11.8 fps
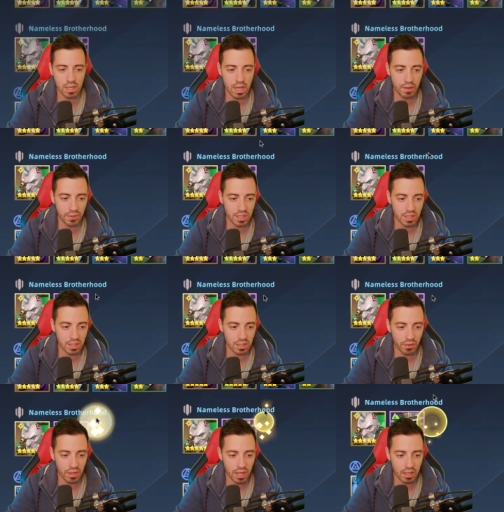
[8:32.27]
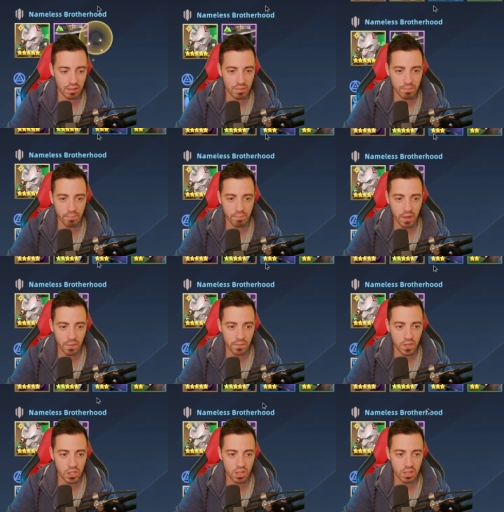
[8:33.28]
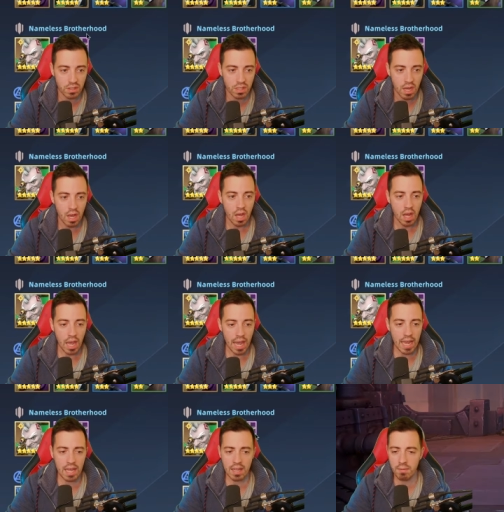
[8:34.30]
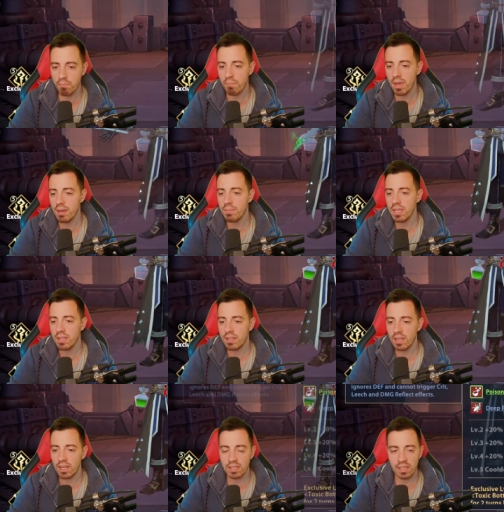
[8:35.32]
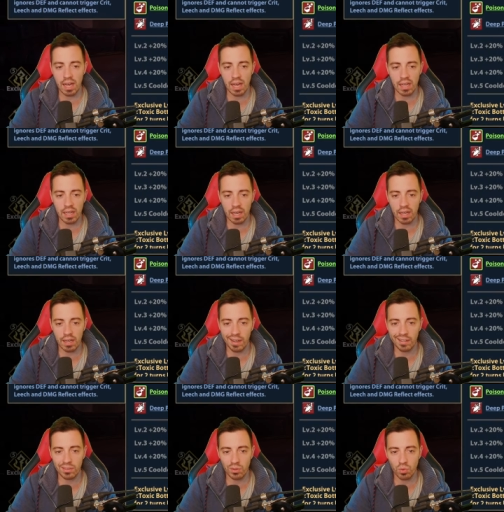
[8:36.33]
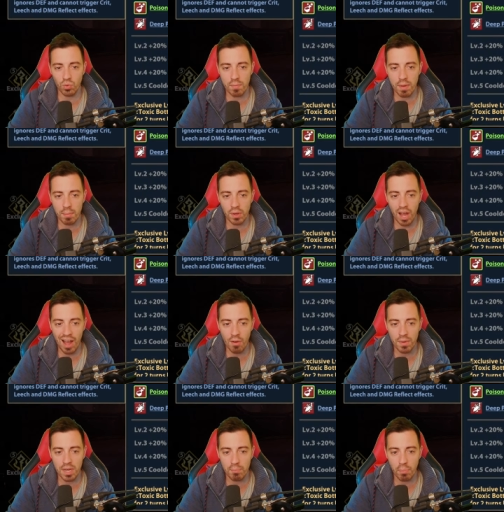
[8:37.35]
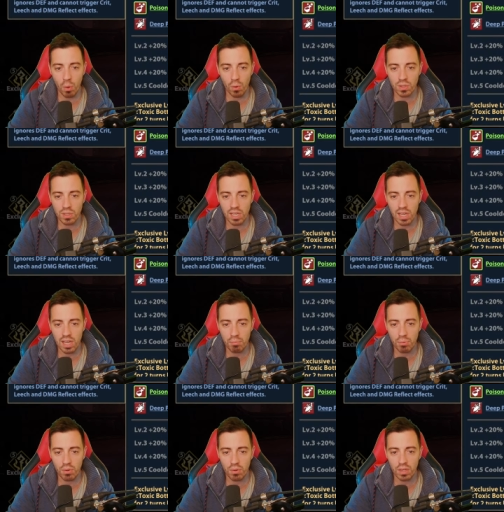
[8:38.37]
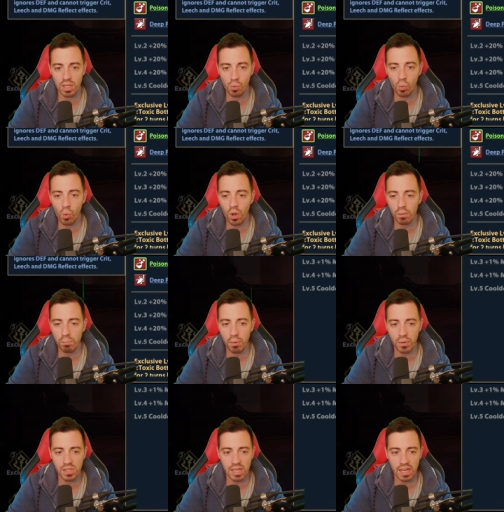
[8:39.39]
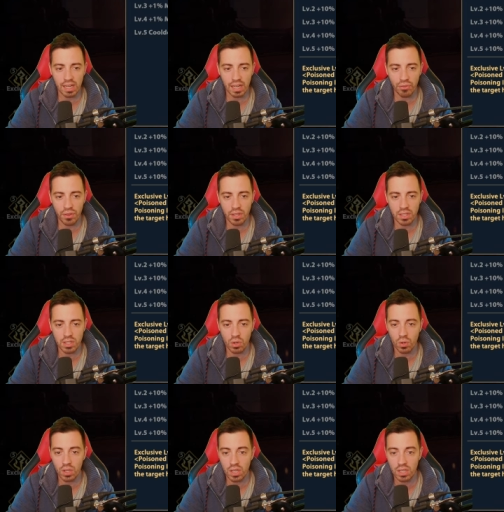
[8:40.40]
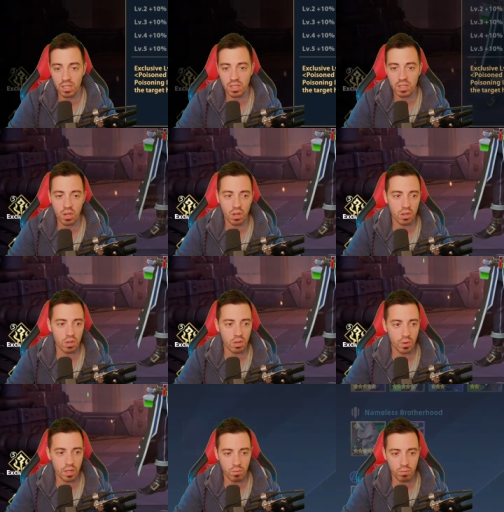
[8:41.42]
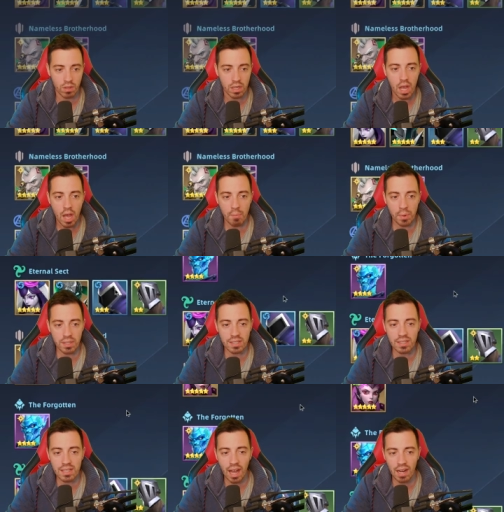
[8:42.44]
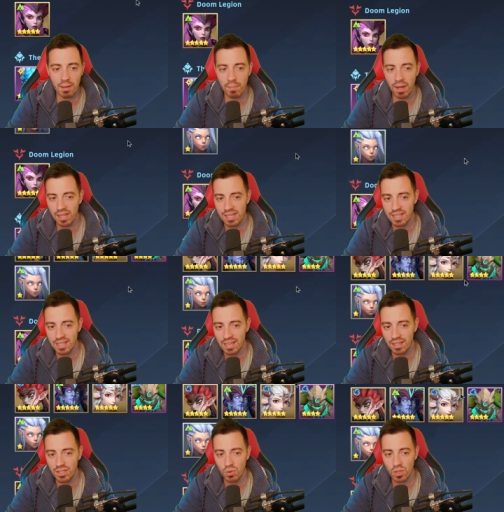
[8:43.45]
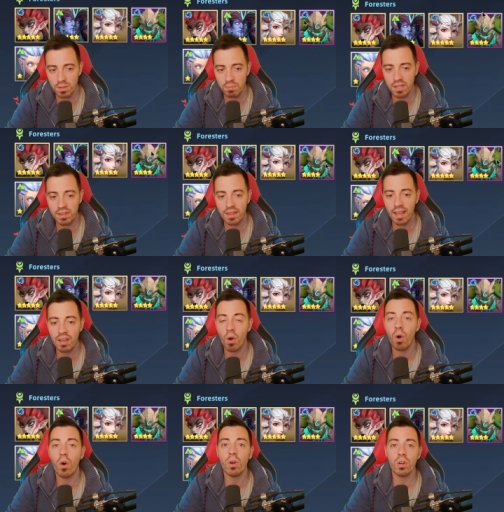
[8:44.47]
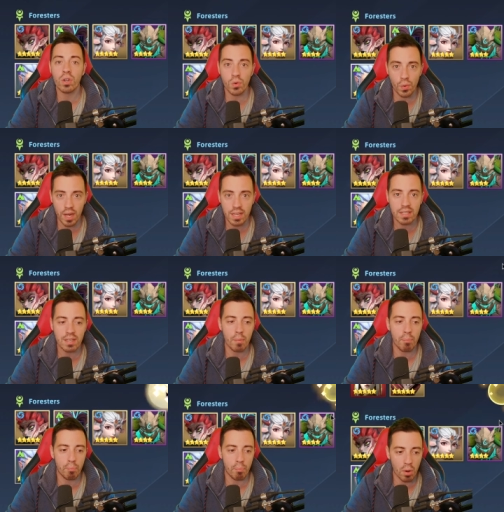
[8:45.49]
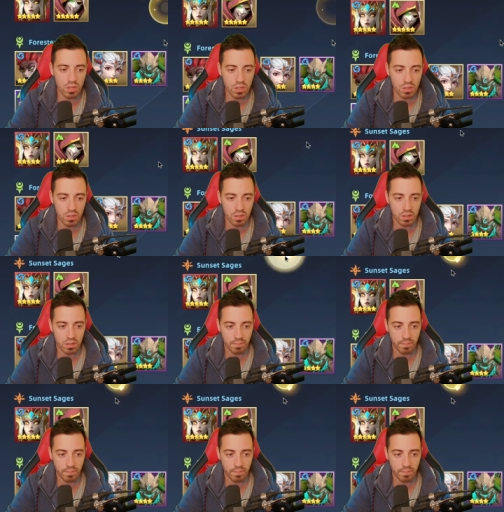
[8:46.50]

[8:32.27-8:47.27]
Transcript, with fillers: yeah this is not that um, efficient and maybe that guy, I don't remember how many poisons he can put, only one per attack I think, so he is not a great one. But Stan and Malasa, trust me, they are great poisoners.